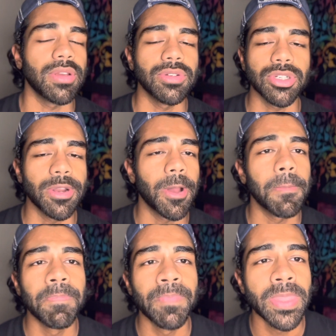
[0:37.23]
You should know
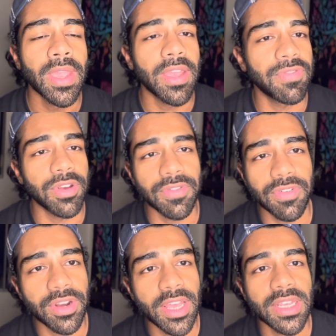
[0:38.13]
if
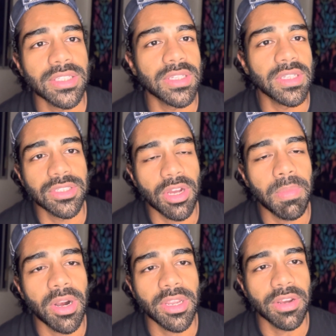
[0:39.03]
you're getting into the job
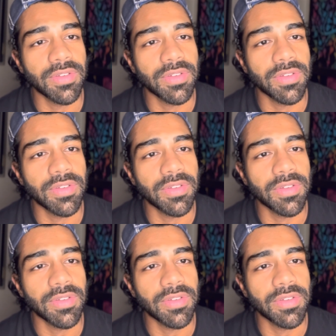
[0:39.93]
market,